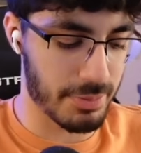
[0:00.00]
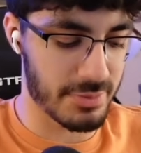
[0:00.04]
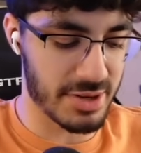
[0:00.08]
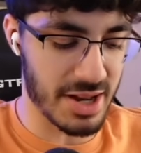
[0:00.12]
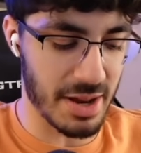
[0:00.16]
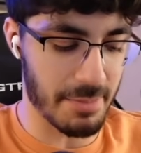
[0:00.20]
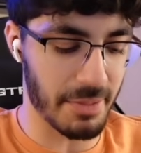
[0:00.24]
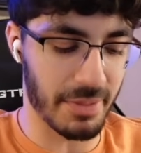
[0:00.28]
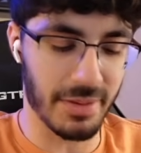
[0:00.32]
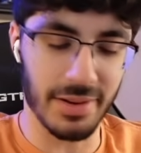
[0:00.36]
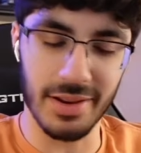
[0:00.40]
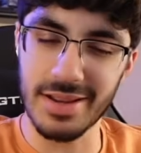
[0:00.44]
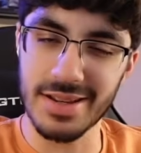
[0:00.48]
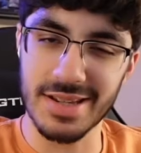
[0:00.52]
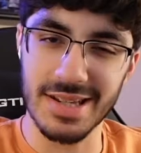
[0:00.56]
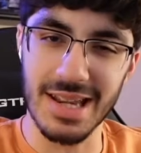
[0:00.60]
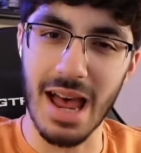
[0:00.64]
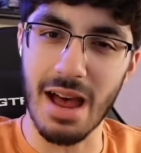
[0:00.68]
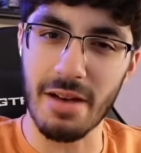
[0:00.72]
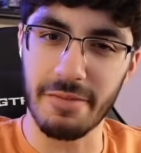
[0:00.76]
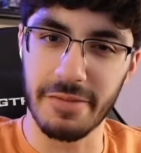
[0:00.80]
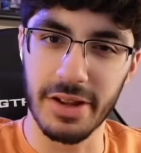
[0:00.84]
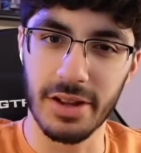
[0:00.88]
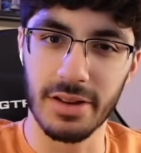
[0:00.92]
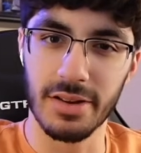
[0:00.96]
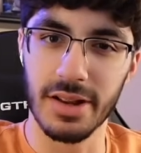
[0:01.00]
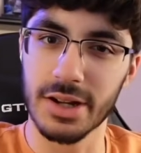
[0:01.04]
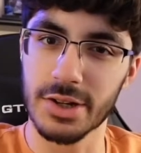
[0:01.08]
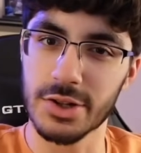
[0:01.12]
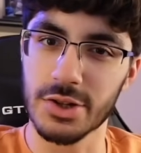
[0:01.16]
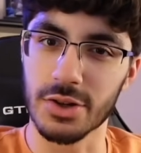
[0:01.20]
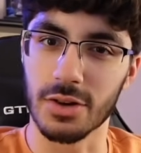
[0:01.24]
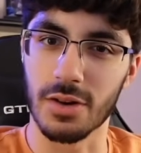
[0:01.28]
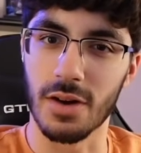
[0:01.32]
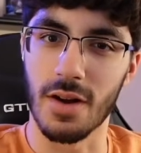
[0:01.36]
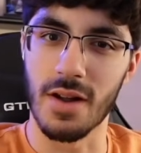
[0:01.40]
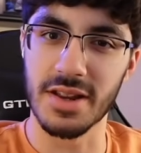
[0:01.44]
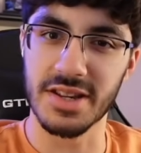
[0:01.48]
Typically, it's a heavy
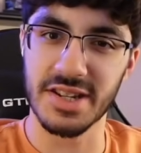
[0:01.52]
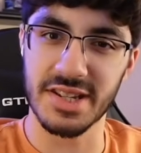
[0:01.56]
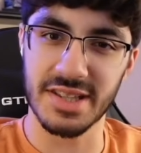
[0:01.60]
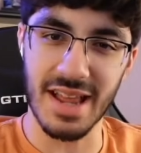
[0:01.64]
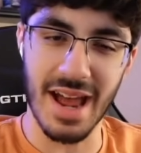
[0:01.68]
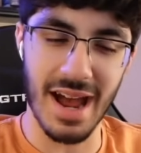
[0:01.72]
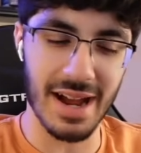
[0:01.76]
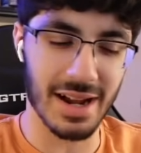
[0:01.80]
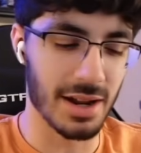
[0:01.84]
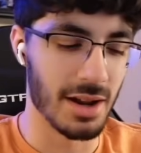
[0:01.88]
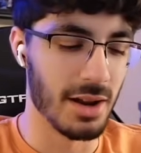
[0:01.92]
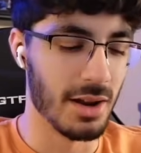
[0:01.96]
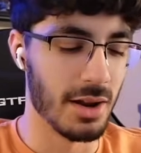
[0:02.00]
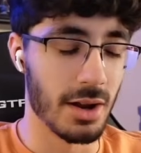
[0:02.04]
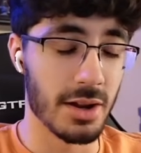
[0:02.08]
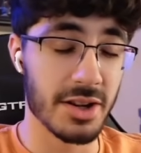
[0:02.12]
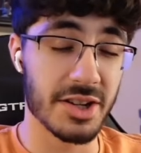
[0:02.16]
elixir cost deck.